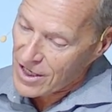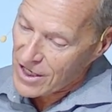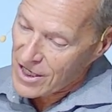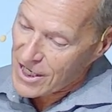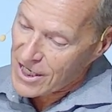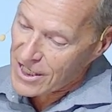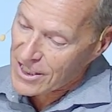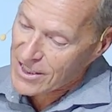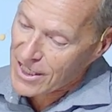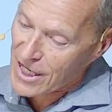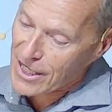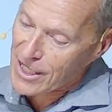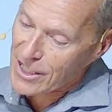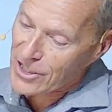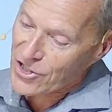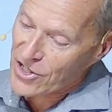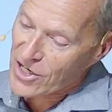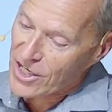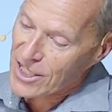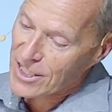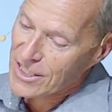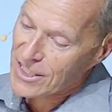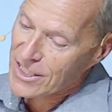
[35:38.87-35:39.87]
He said in
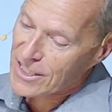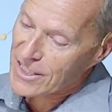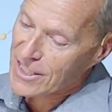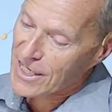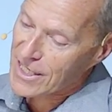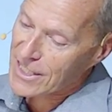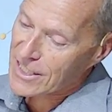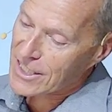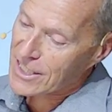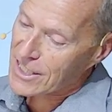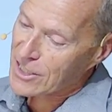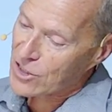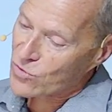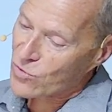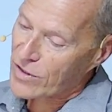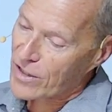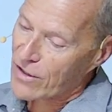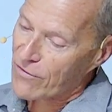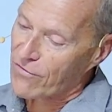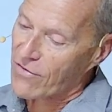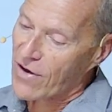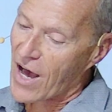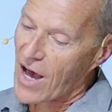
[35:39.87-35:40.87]
Genesis 18
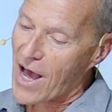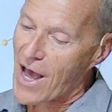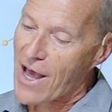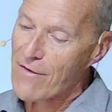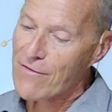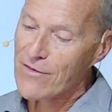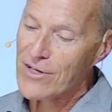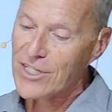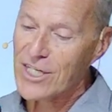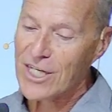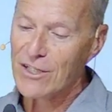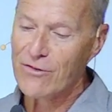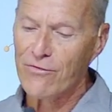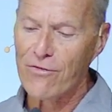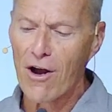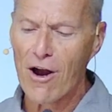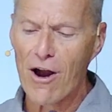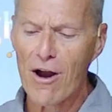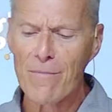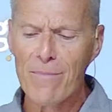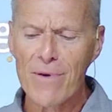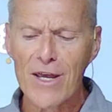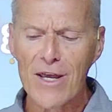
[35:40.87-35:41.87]
25, he says,
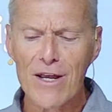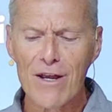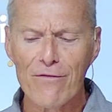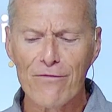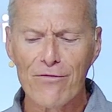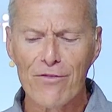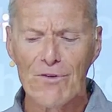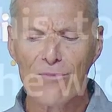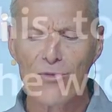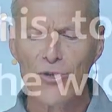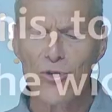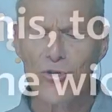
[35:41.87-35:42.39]
Far be it from you to